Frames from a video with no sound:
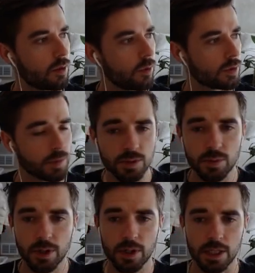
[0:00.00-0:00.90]
which means
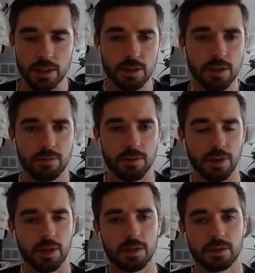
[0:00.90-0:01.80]
we could easily
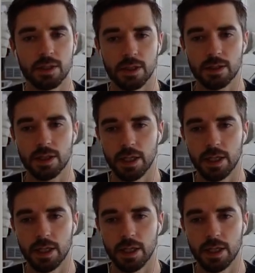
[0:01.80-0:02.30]
fit this into